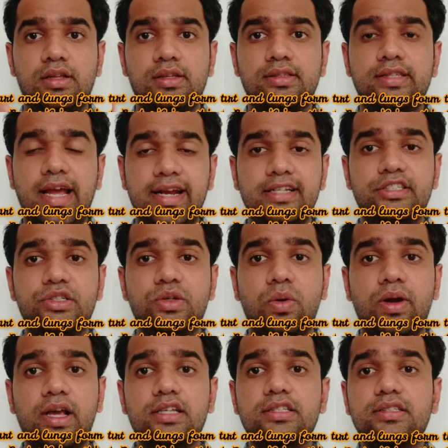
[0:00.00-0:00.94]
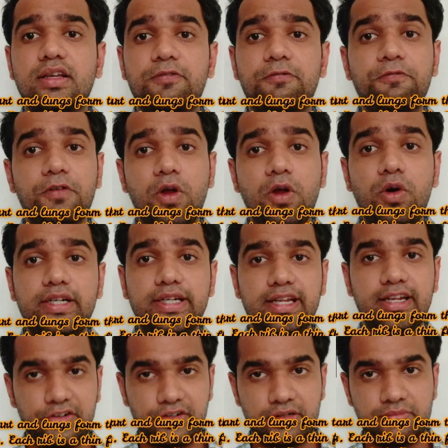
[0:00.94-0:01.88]
that is known as
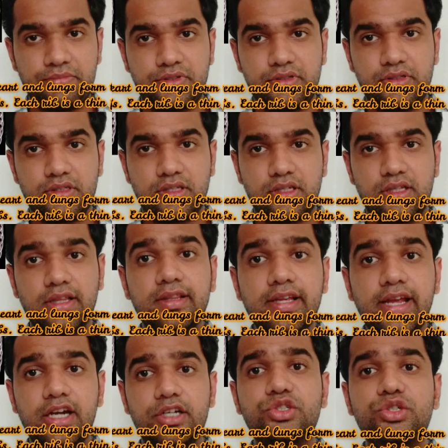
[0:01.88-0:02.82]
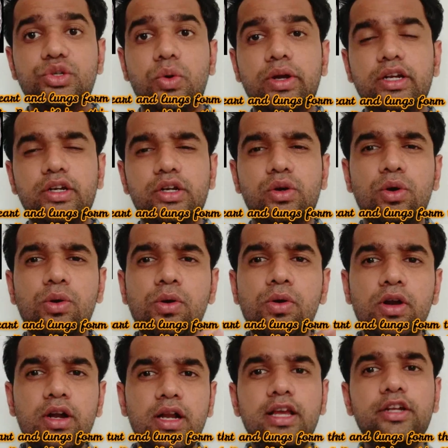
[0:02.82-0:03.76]
floating ribs, they are joined
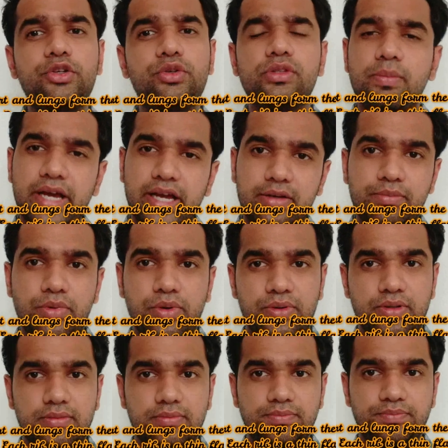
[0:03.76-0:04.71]
only to the backbone.